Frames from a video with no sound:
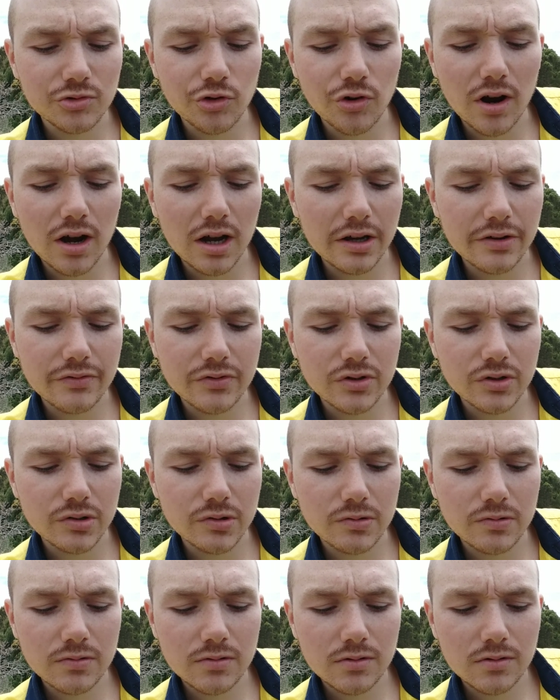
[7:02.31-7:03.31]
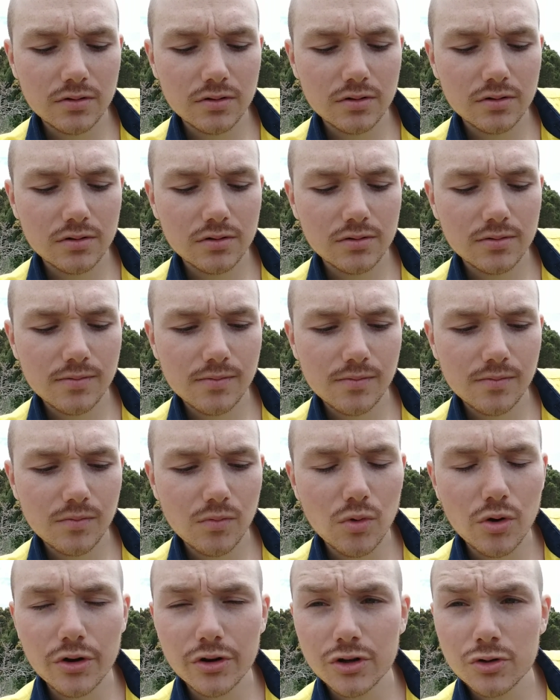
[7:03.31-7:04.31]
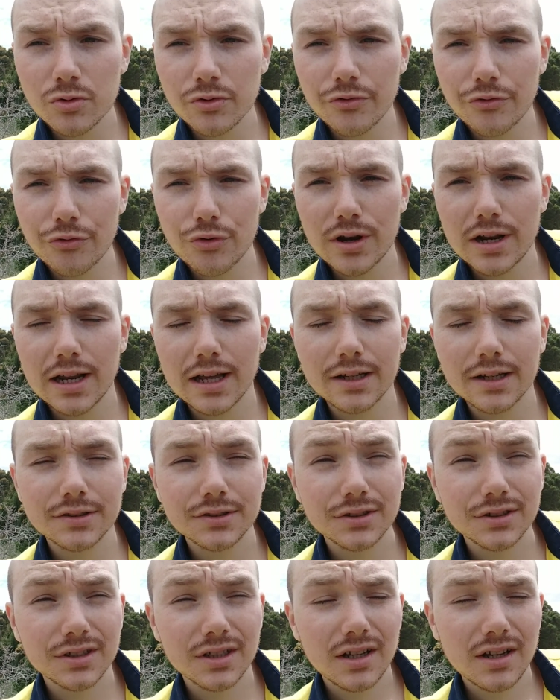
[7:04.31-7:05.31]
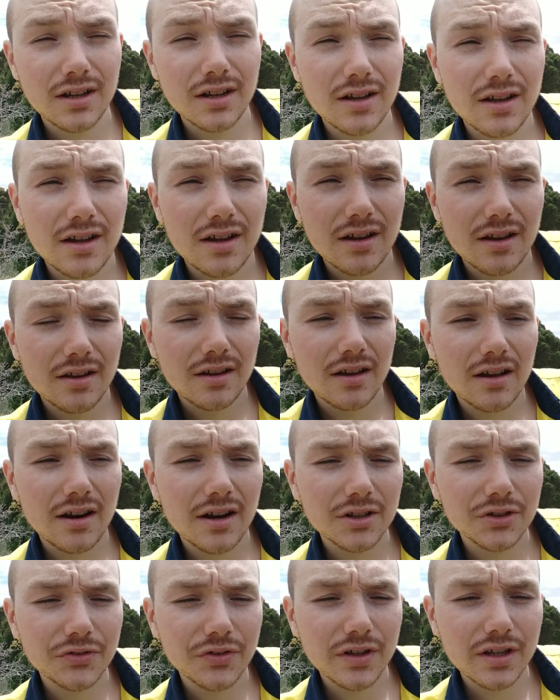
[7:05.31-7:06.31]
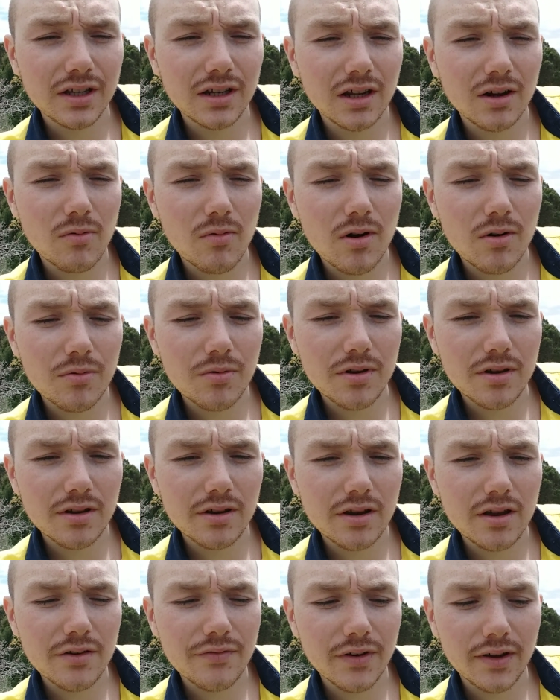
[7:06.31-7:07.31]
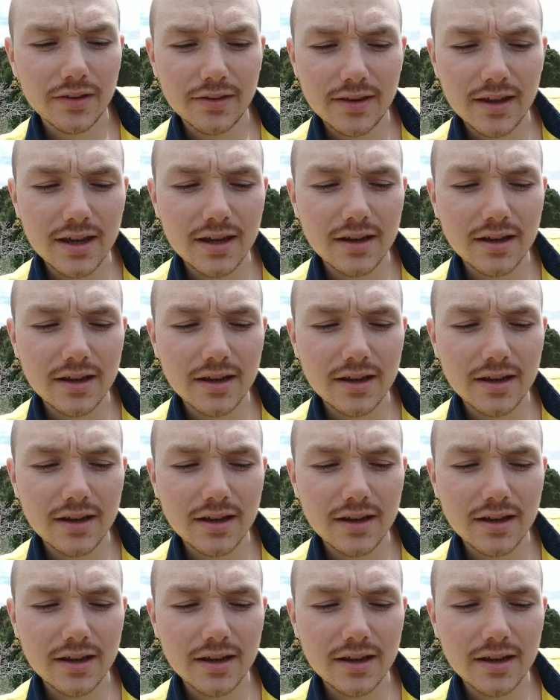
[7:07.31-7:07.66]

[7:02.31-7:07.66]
drive to work toward freelance. And I was thinking, like, well, if I